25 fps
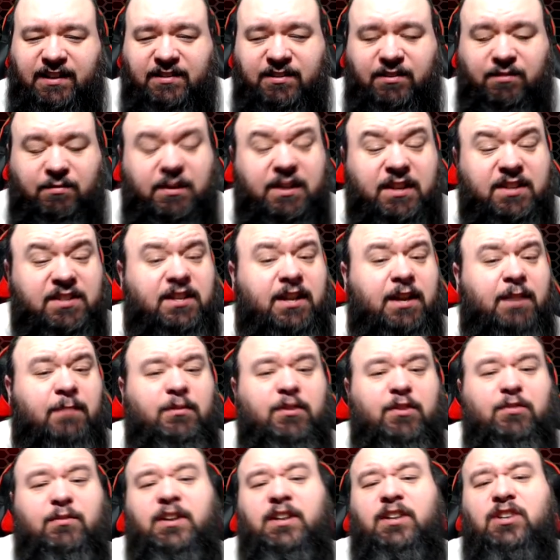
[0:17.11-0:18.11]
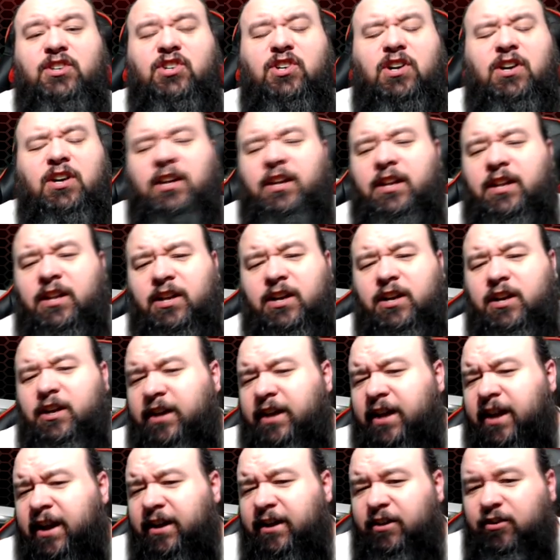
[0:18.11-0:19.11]
The reason I'm doing Shawn and not a
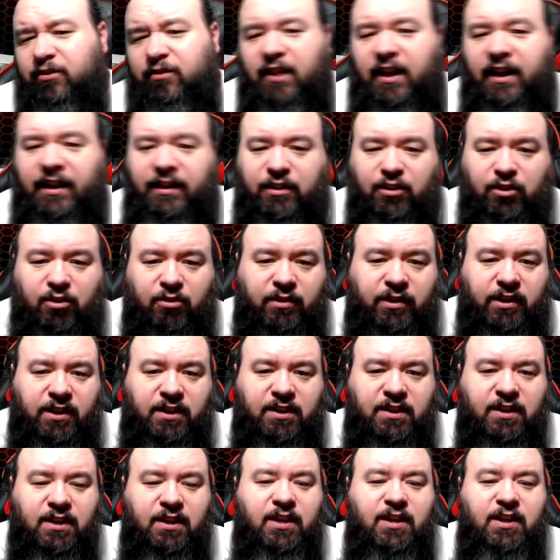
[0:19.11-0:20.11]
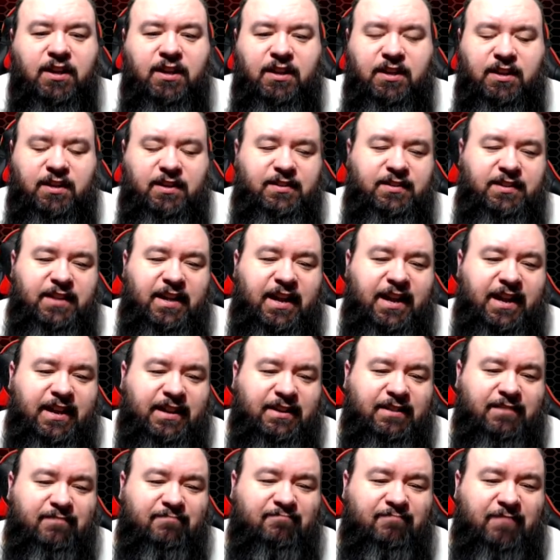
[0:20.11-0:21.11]
character like Doink is
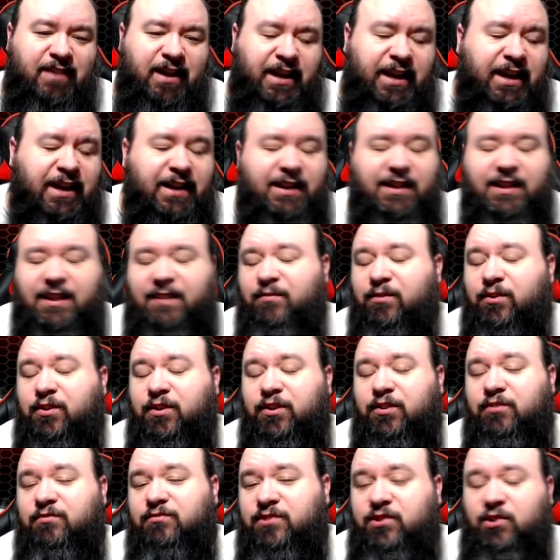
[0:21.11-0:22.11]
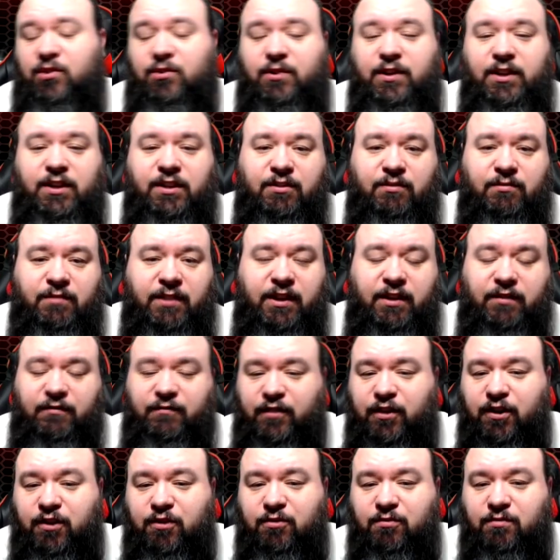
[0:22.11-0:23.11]
that I can never use Doink during a
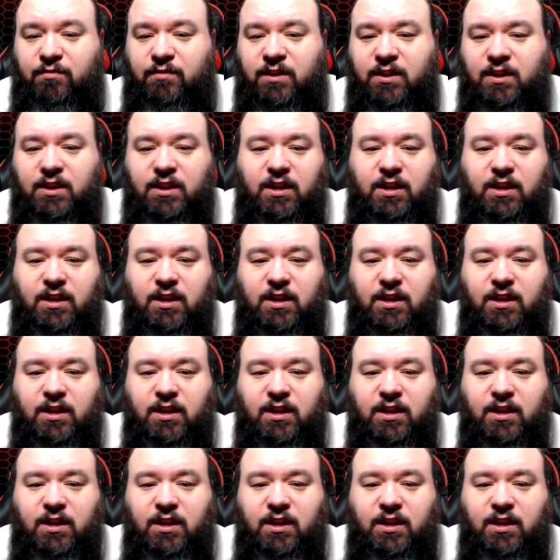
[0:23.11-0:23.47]
feud,